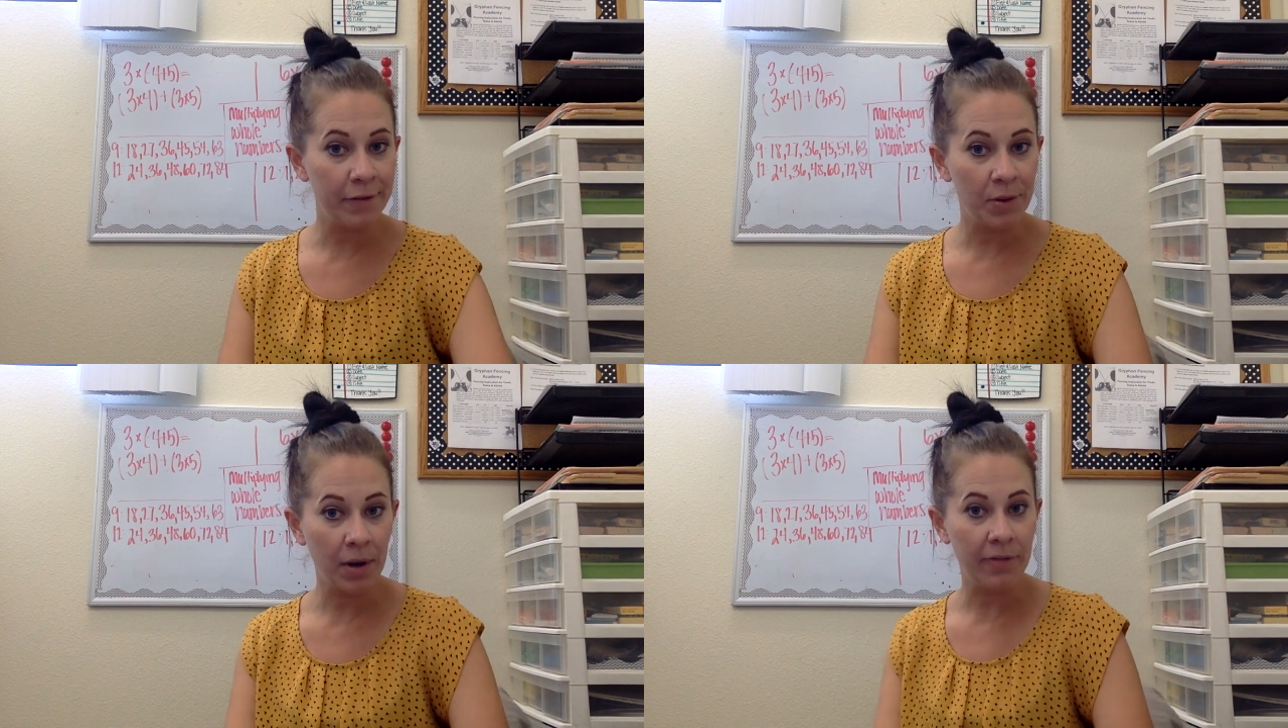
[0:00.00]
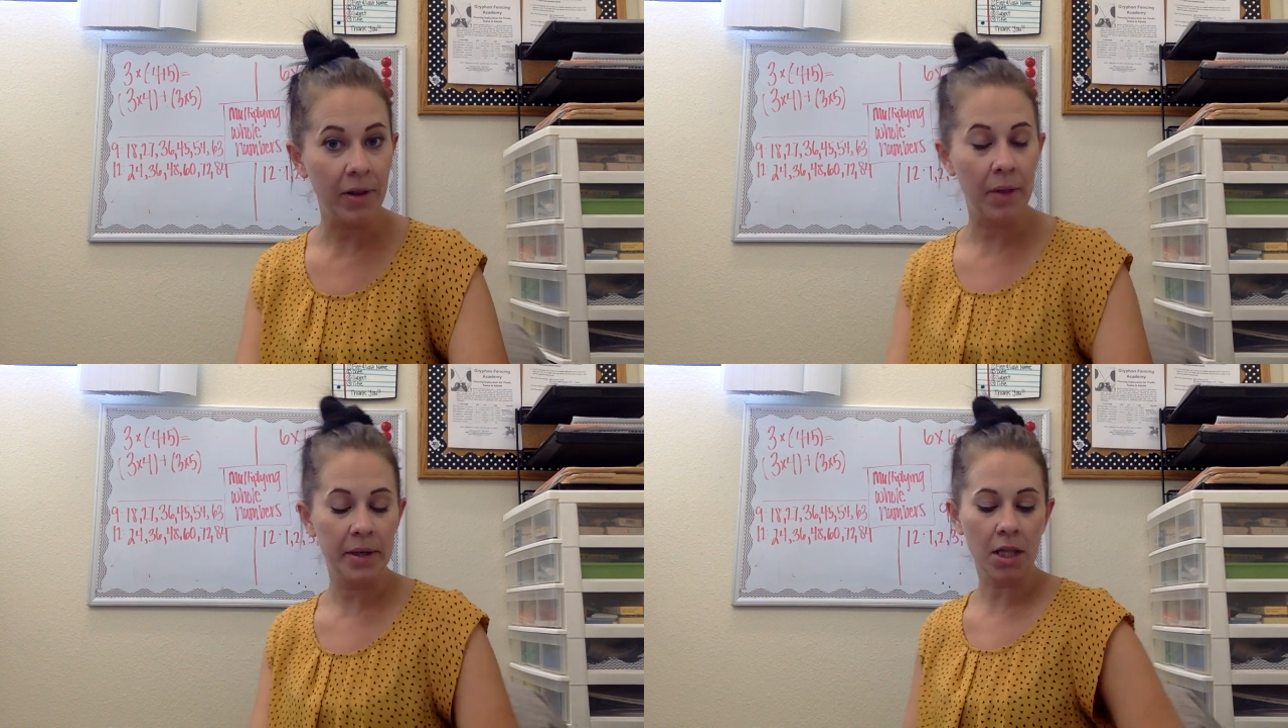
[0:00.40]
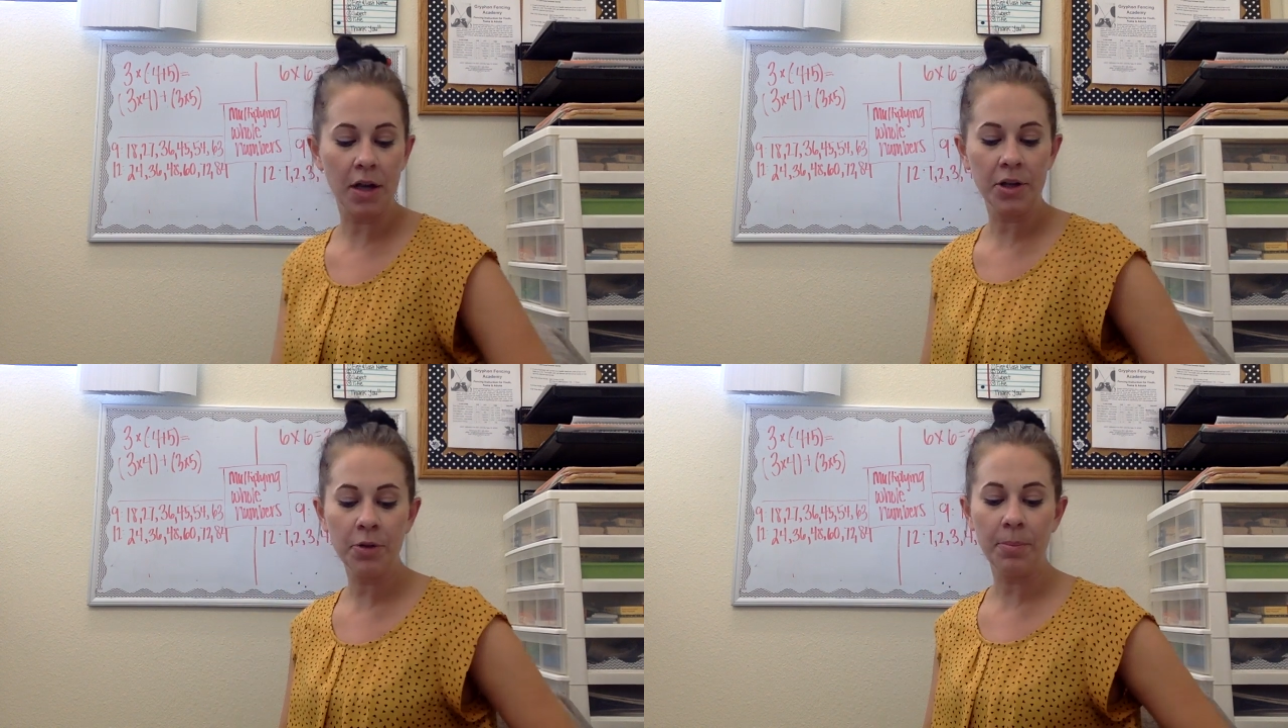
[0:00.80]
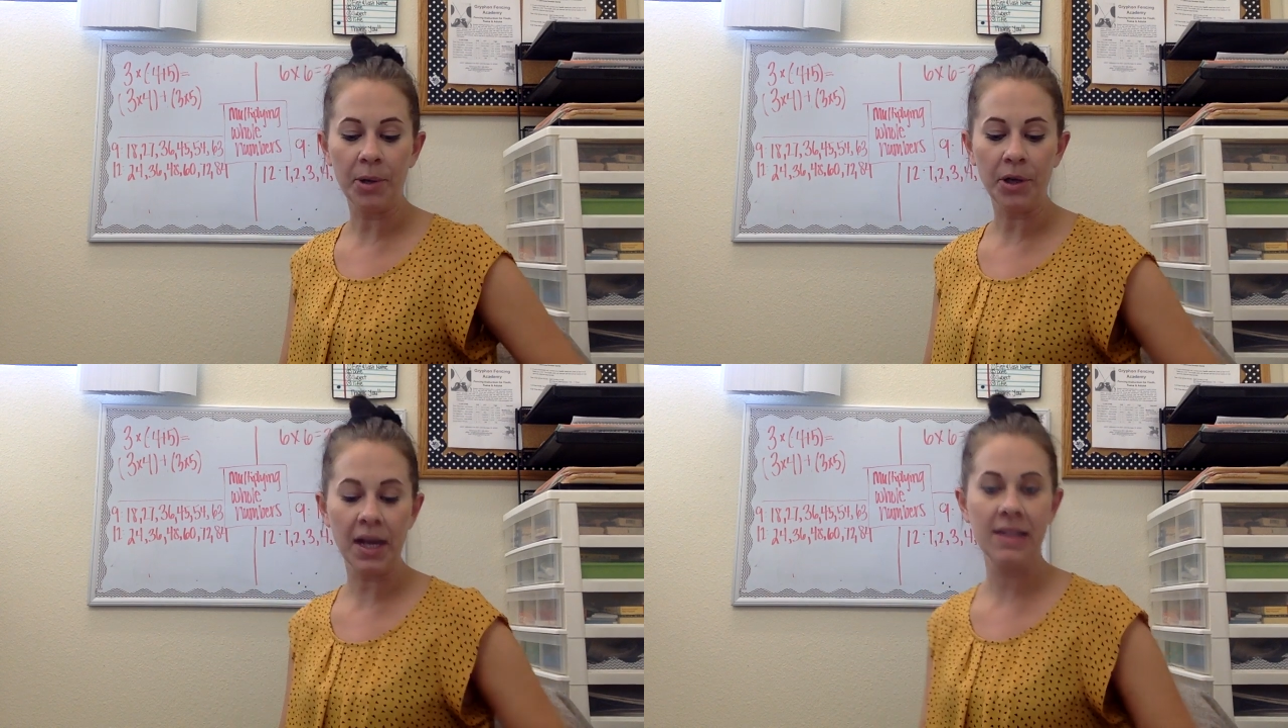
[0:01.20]
you are following along in your
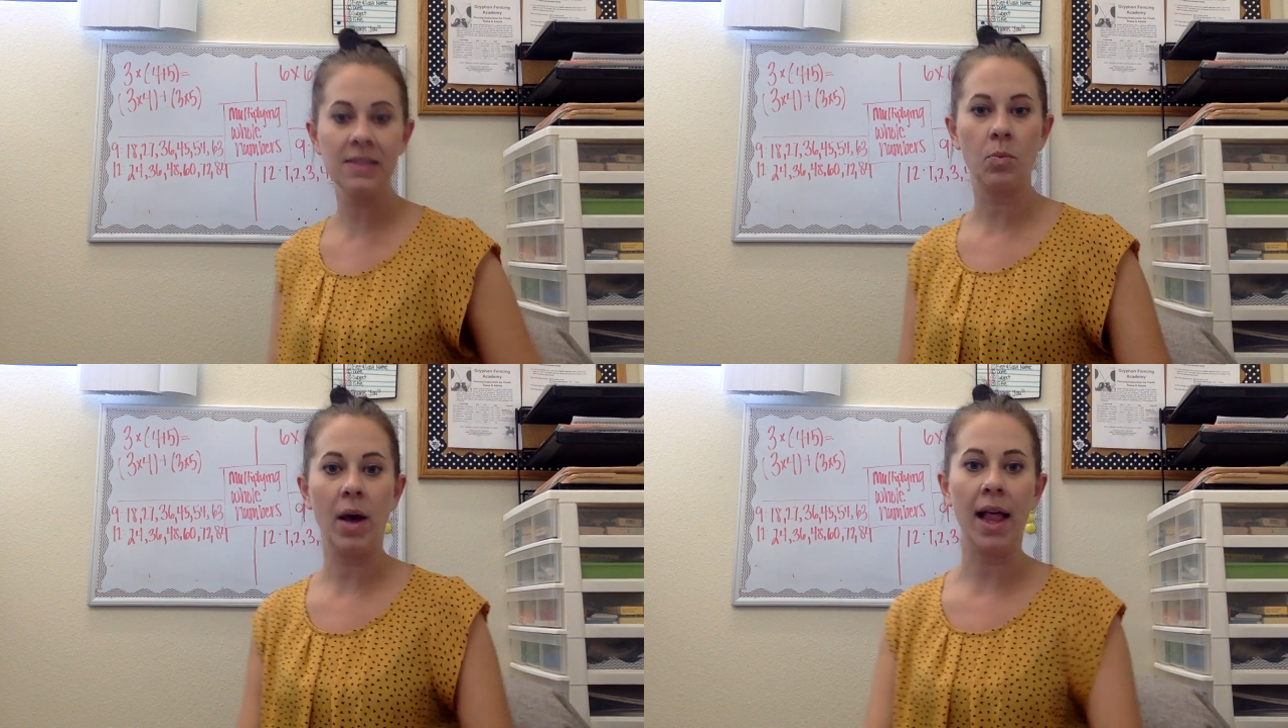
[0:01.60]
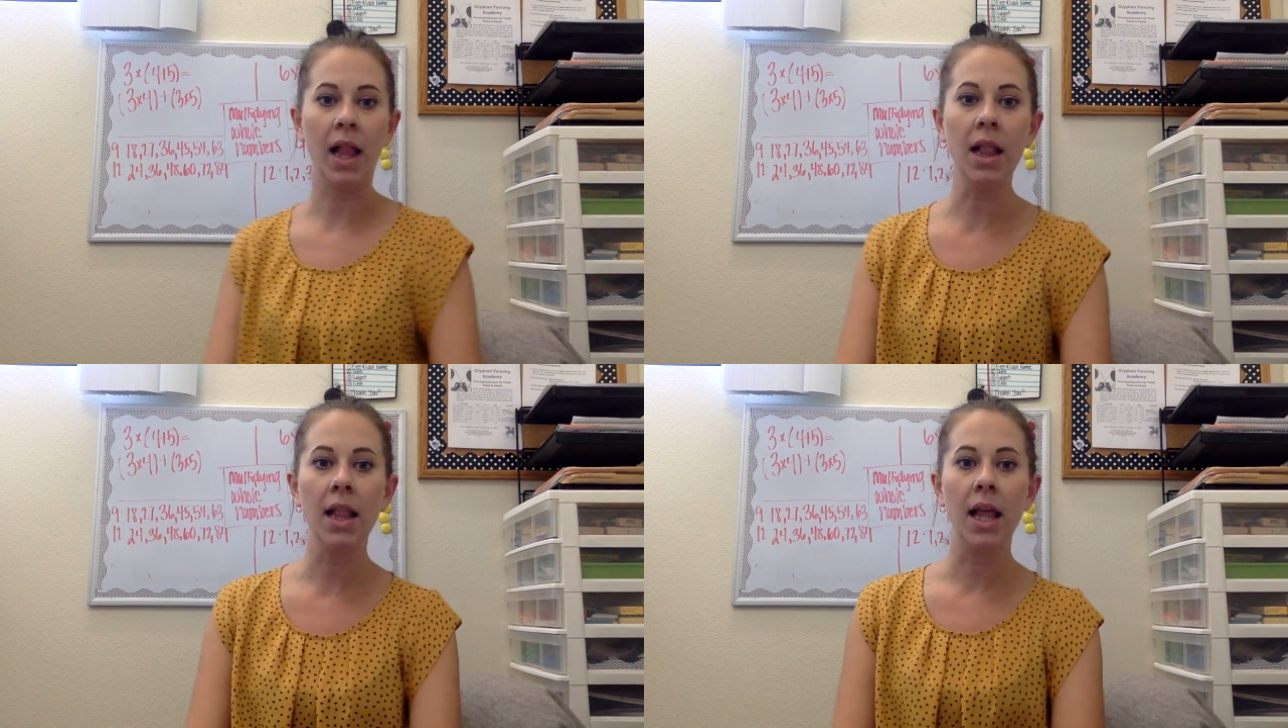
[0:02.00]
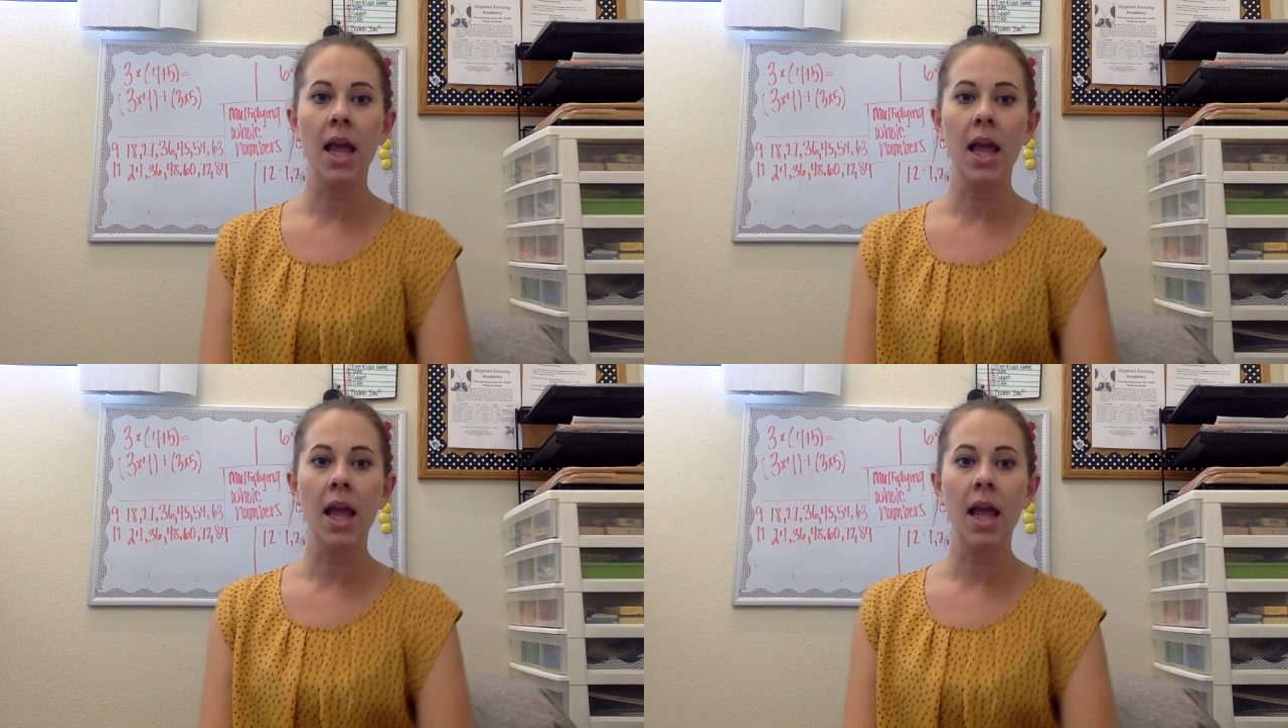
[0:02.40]
book as well.